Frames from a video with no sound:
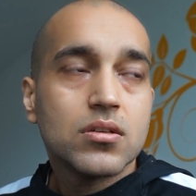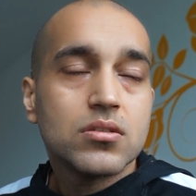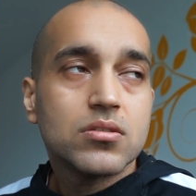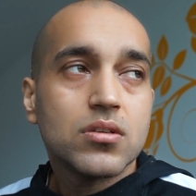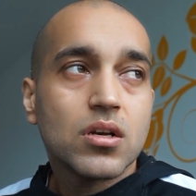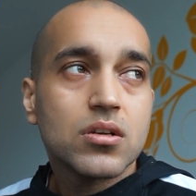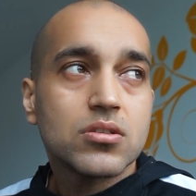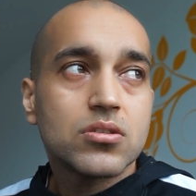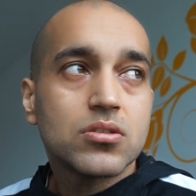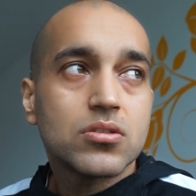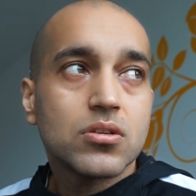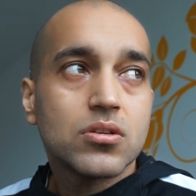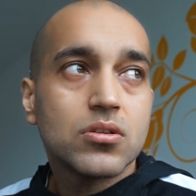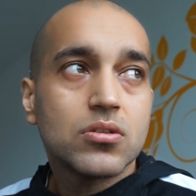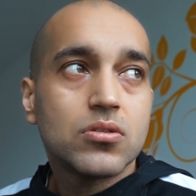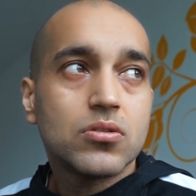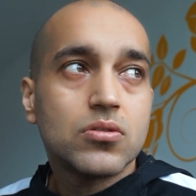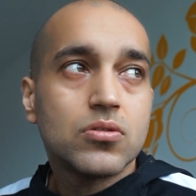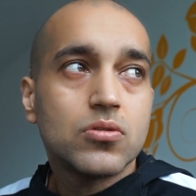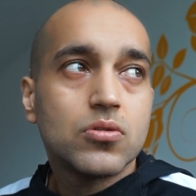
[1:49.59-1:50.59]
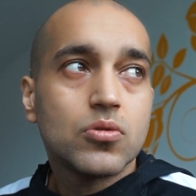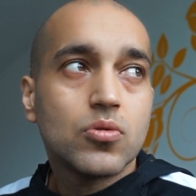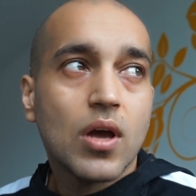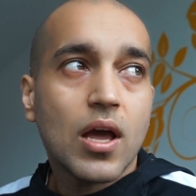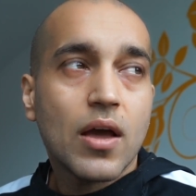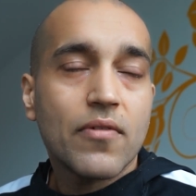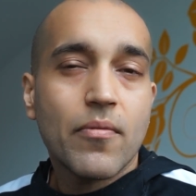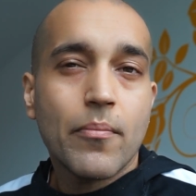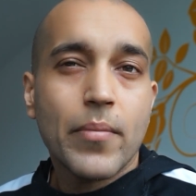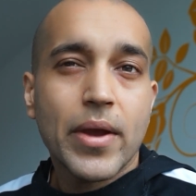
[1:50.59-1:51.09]
just to
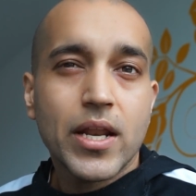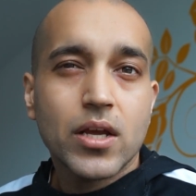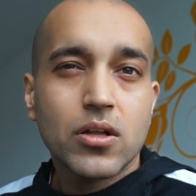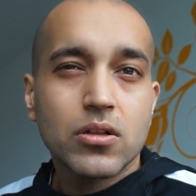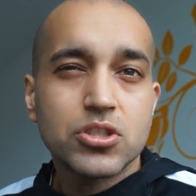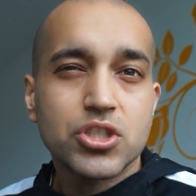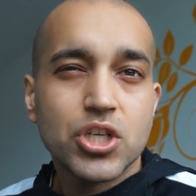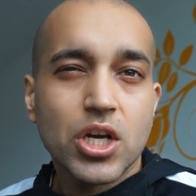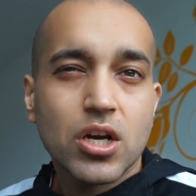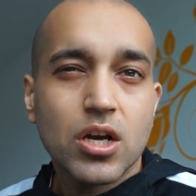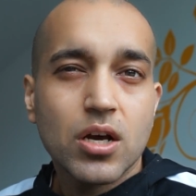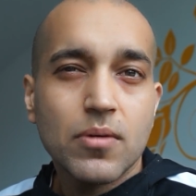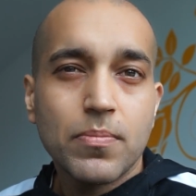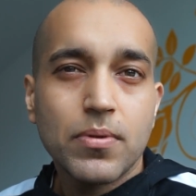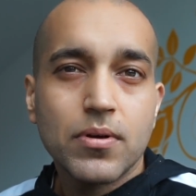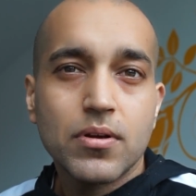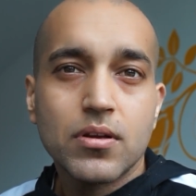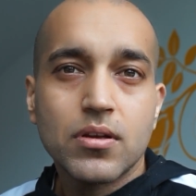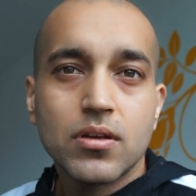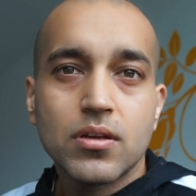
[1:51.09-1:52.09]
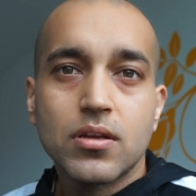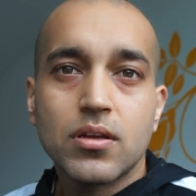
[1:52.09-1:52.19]
have a medical checkup